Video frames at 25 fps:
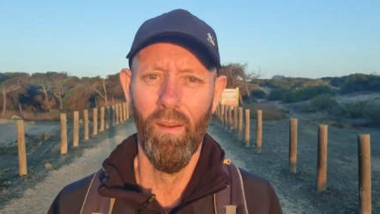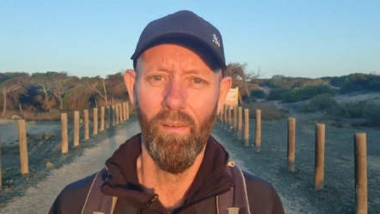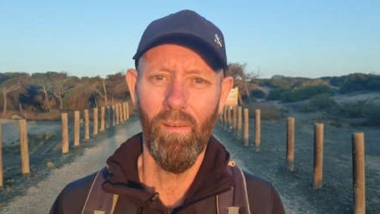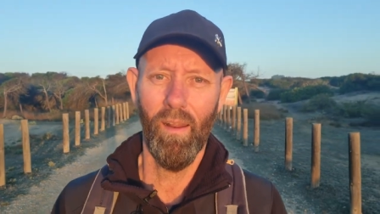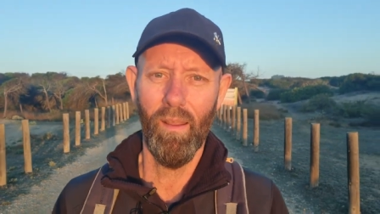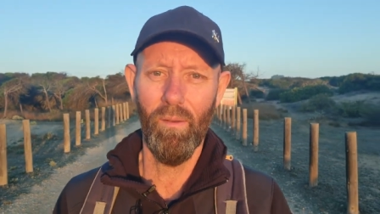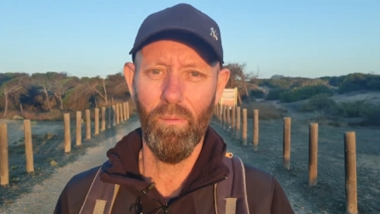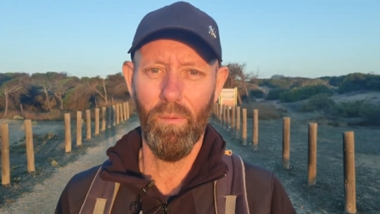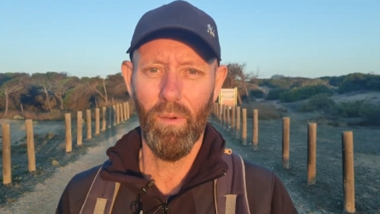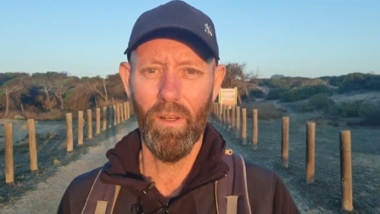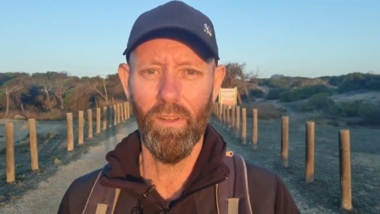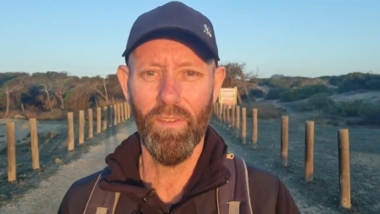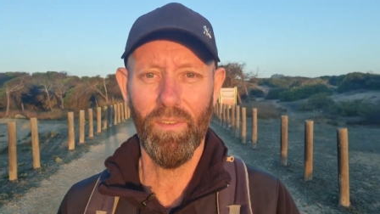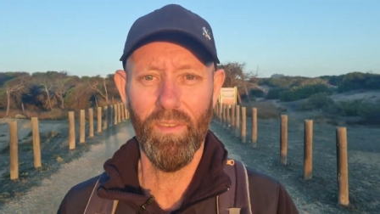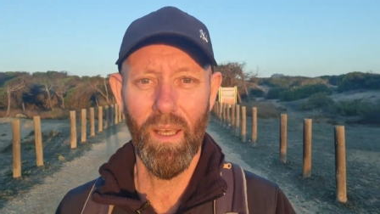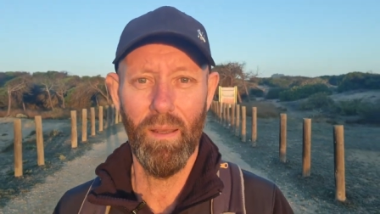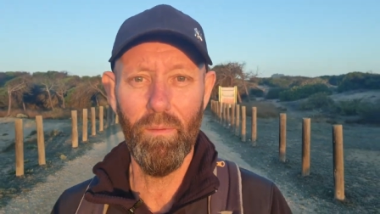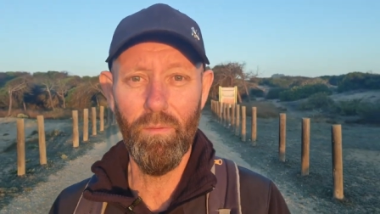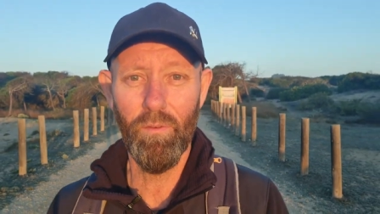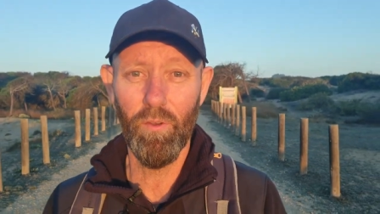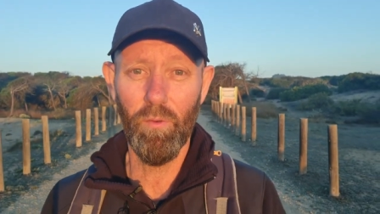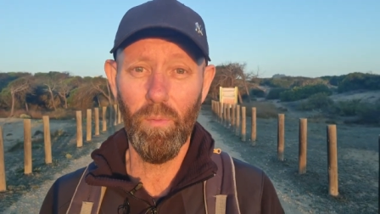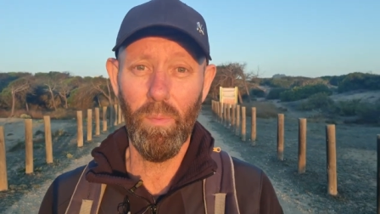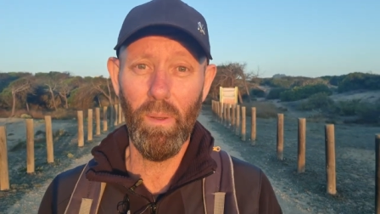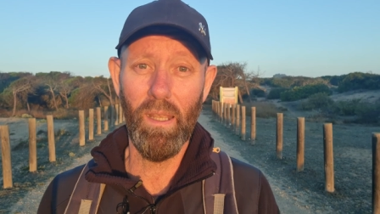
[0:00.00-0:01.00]
Right? When it's
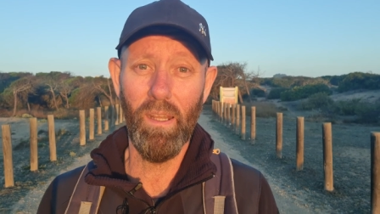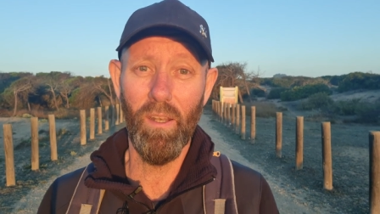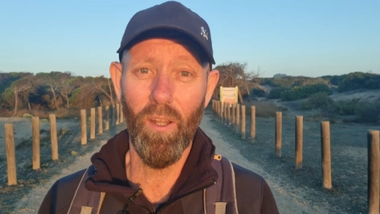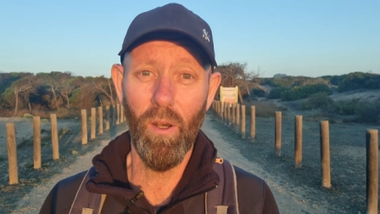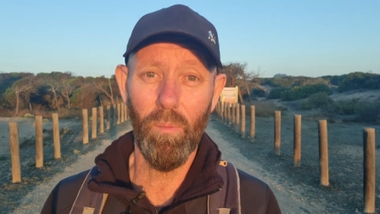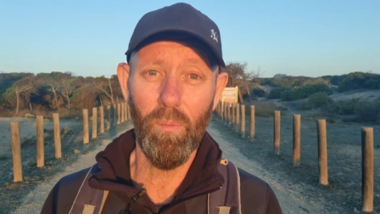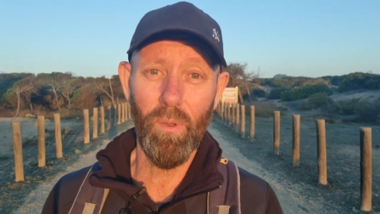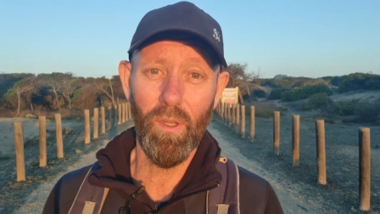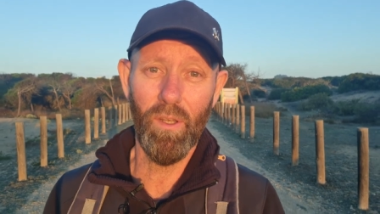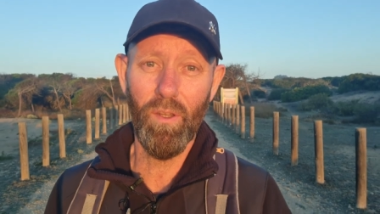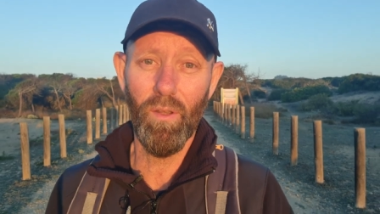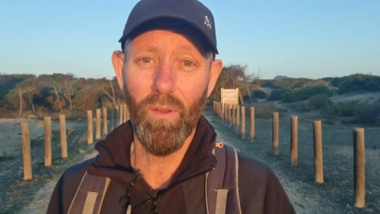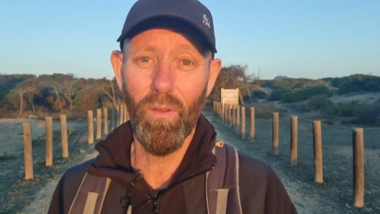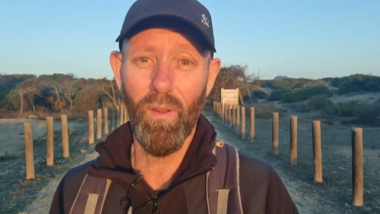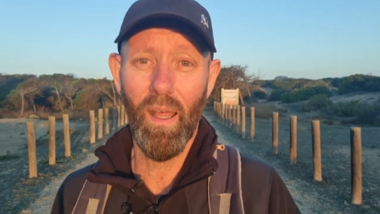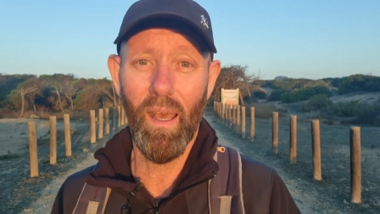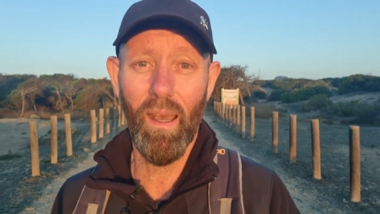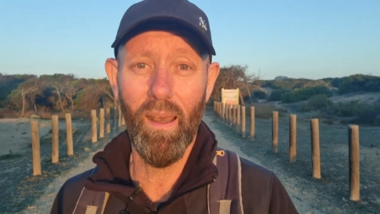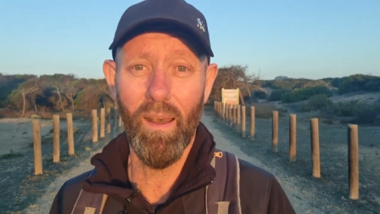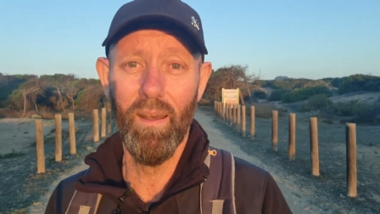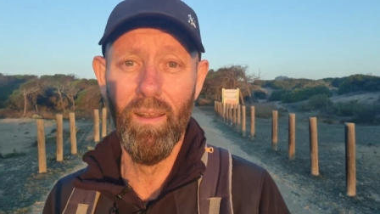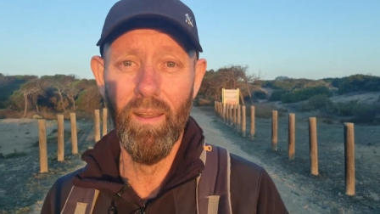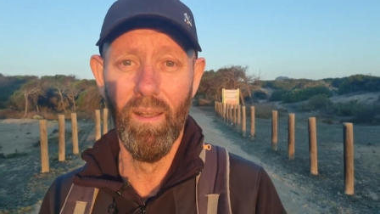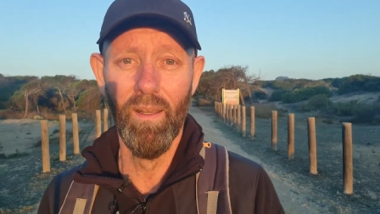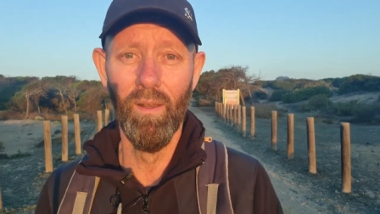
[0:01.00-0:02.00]
time to speed up, you do
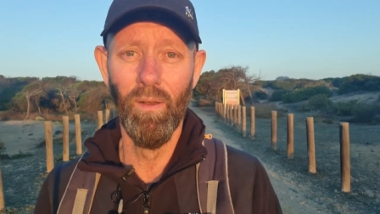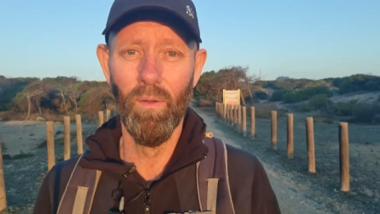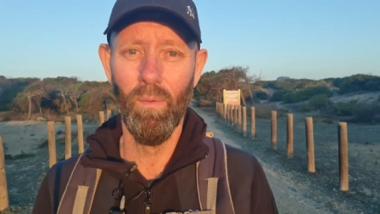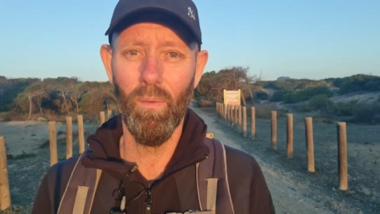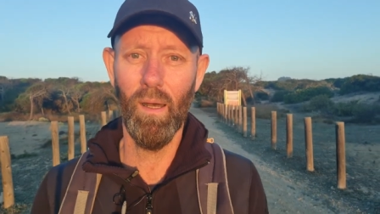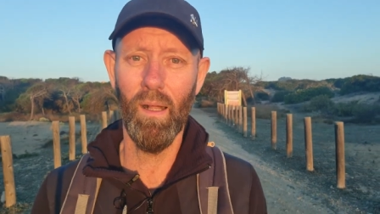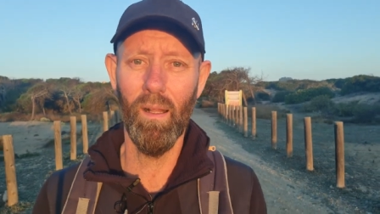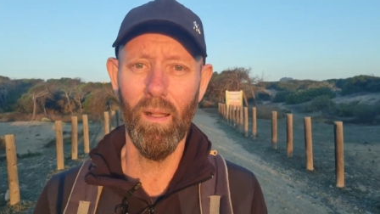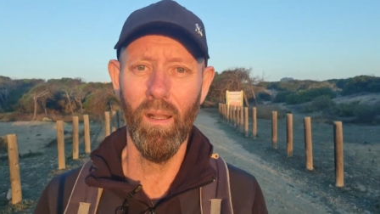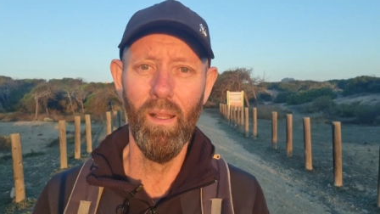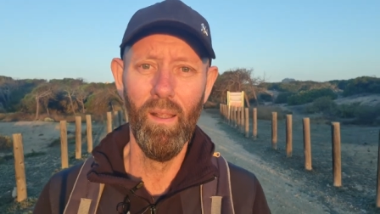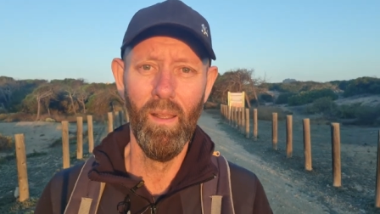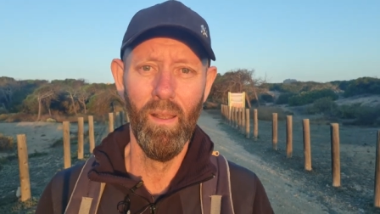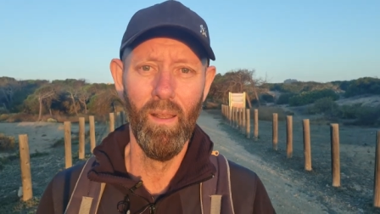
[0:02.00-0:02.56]
that. Well,